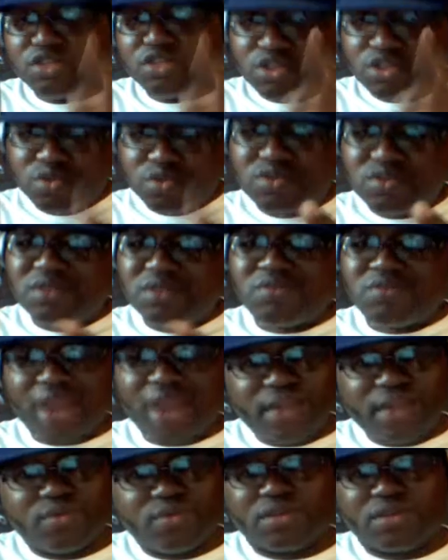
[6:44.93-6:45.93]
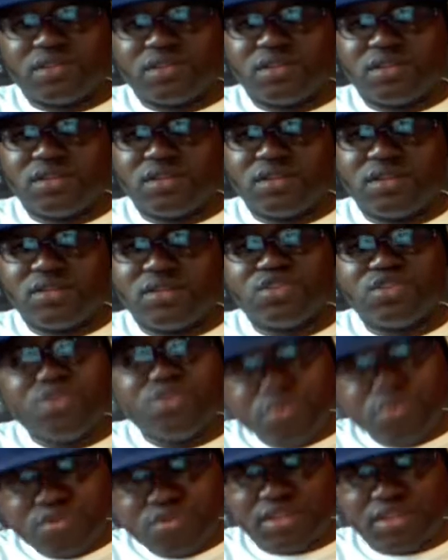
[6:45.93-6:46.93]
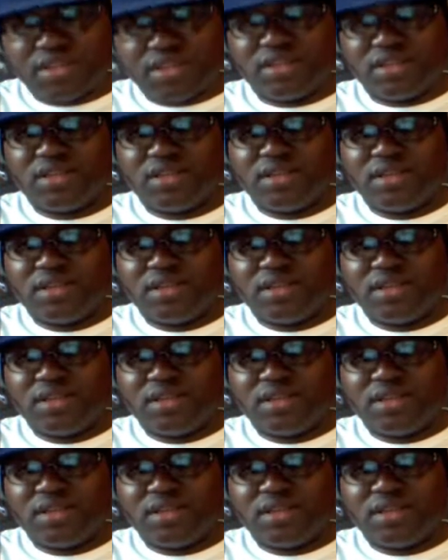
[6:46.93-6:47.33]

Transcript: Choose the right one. Choose it.